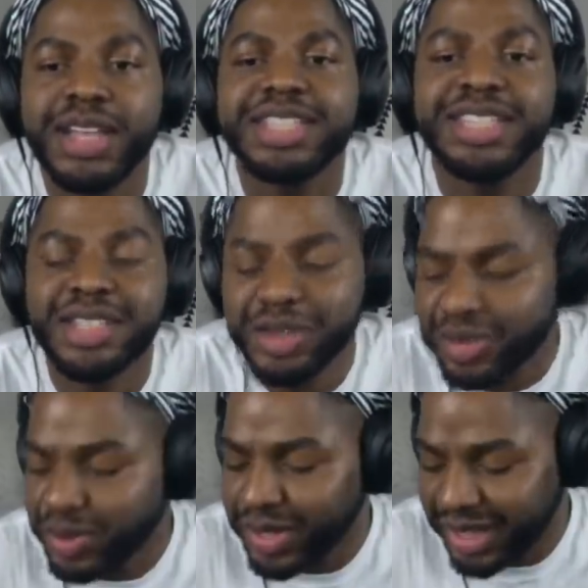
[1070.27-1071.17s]
Chizzy
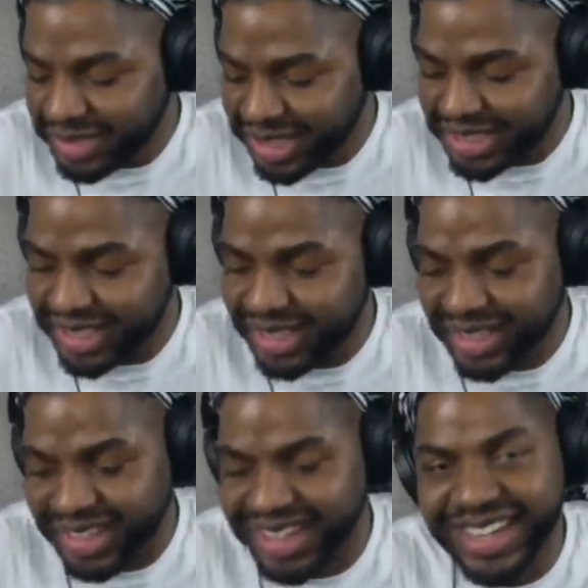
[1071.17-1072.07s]
Duru, we love
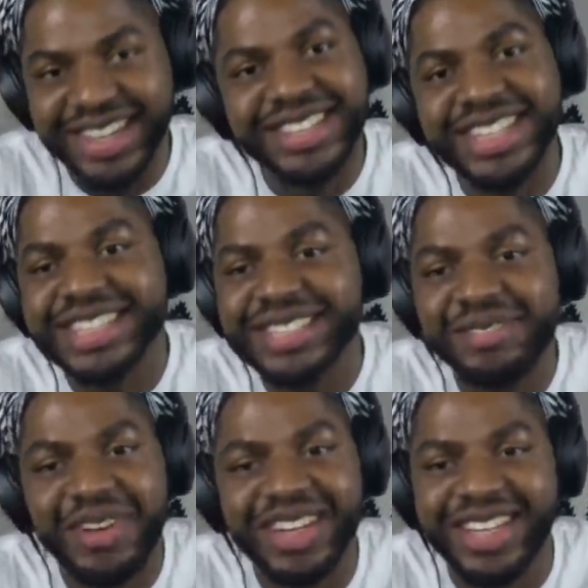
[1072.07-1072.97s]
Chizzy. Chizzy's
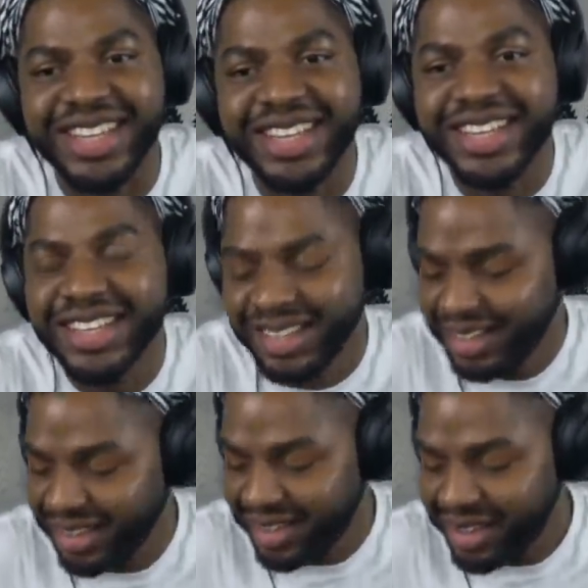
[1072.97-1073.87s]
funny.
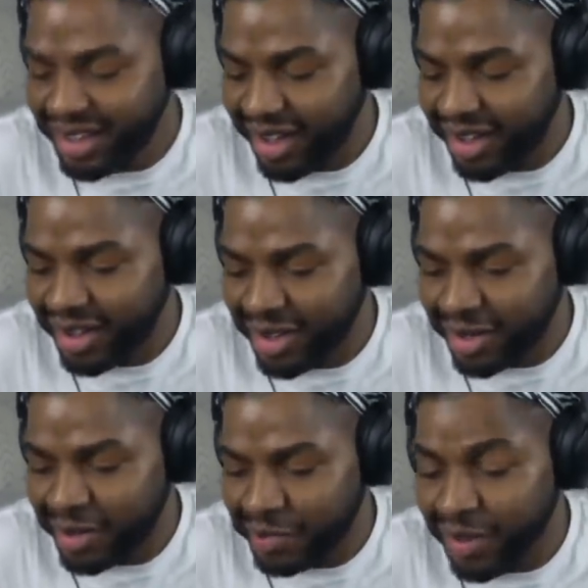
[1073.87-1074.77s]

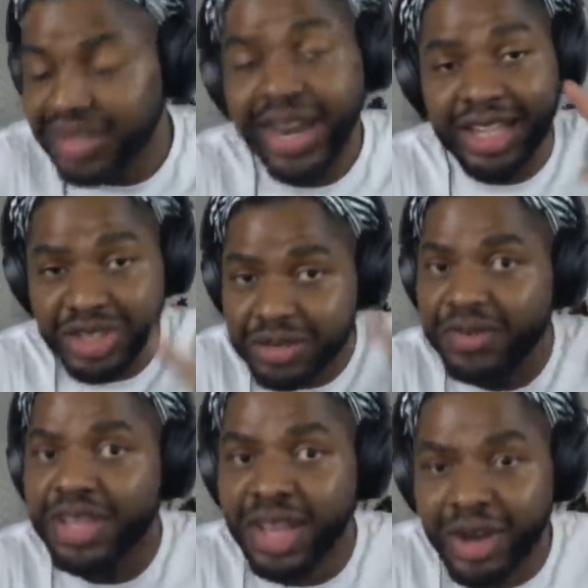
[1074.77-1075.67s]
Naturally
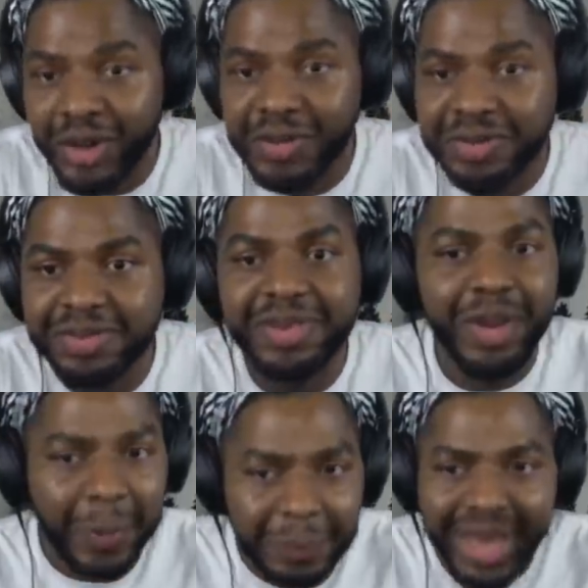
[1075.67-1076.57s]
Philo,
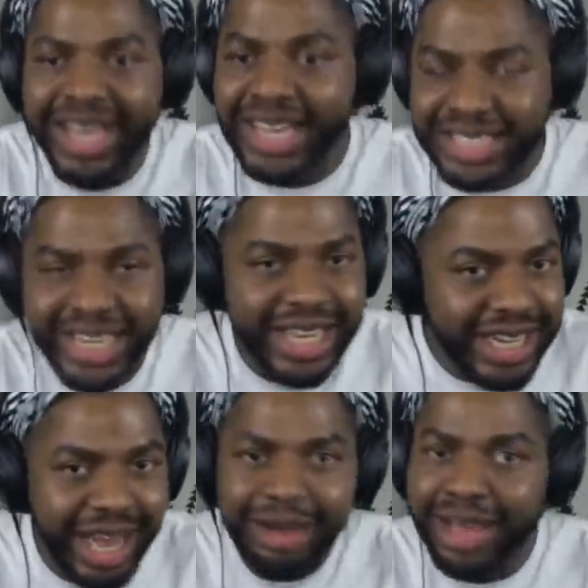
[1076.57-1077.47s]
my
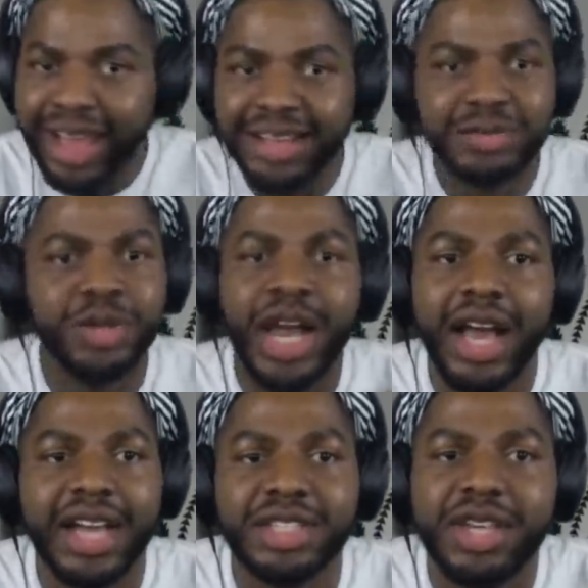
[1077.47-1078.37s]
cousin. Okay, we're not
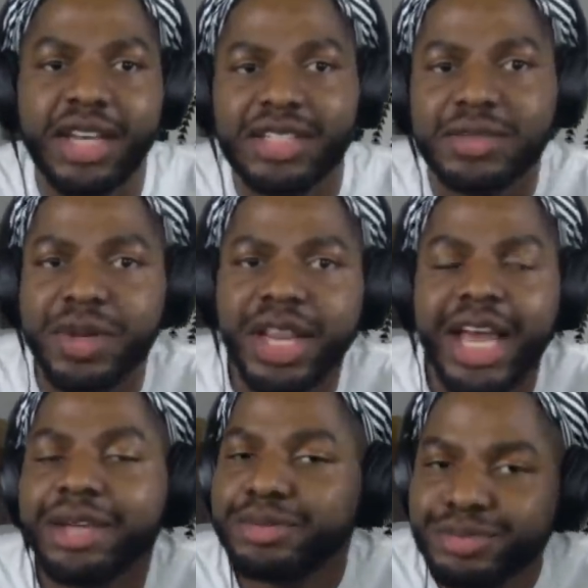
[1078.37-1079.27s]
actually cousins, but
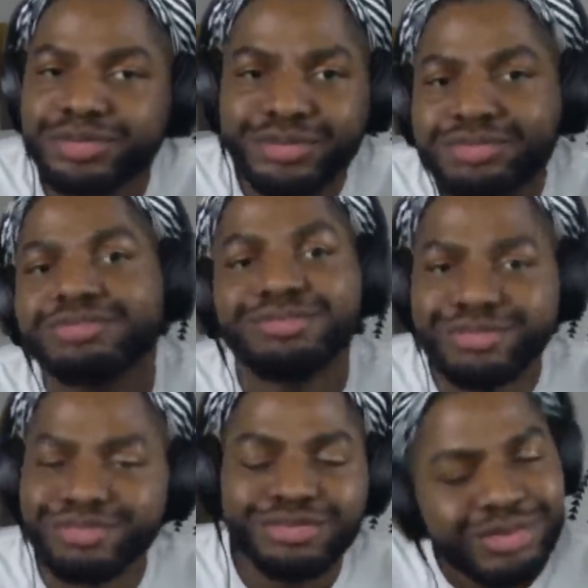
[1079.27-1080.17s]
like
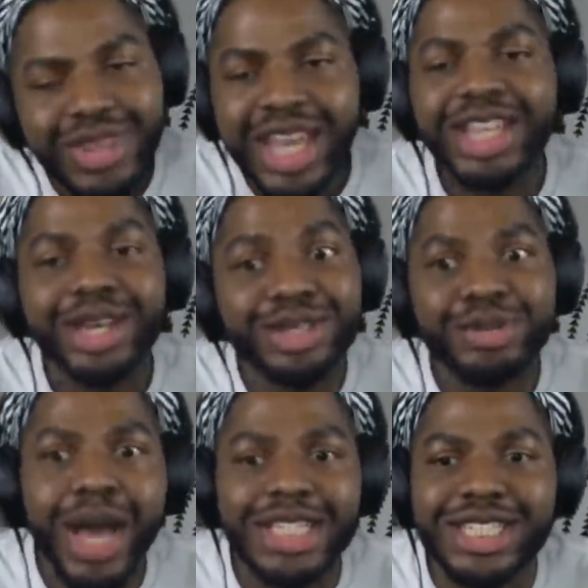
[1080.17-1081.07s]

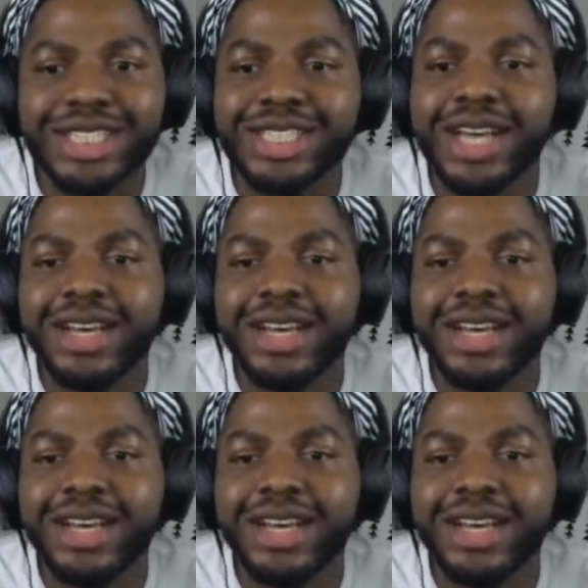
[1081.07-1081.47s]
YouTube cousins.